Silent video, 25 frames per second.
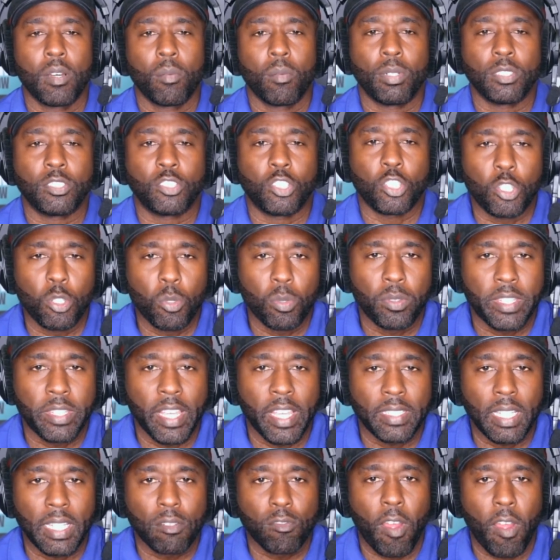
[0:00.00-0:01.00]
But do you
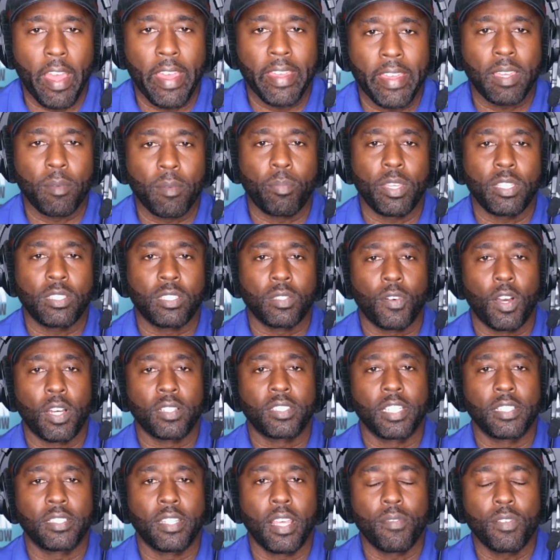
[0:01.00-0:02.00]
think that Ryan could beat
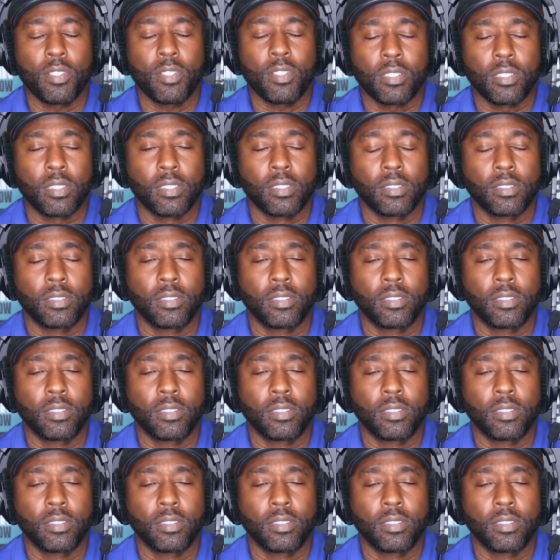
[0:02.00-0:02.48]
Gervonta Davis?